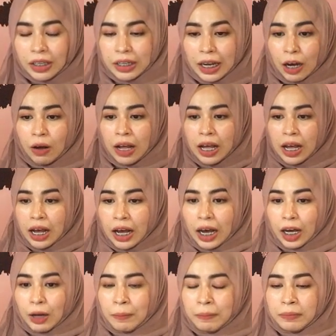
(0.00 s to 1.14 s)
Now,
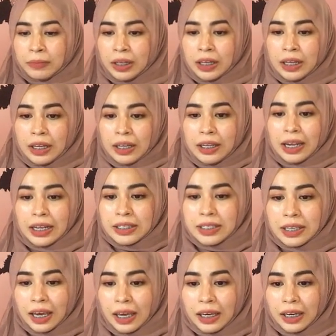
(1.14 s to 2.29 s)
let's
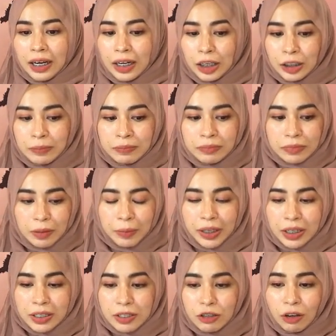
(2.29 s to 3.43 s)
say
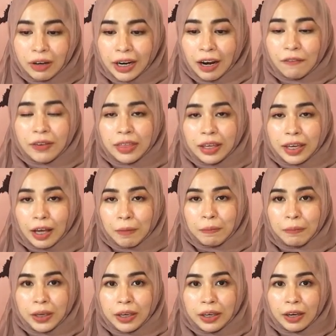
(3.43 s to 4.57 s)
because not everything
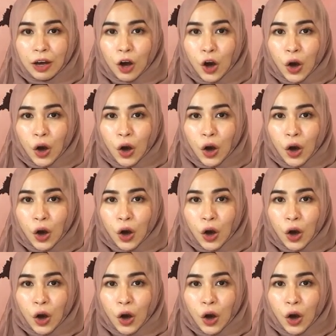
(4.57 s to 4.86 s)
can be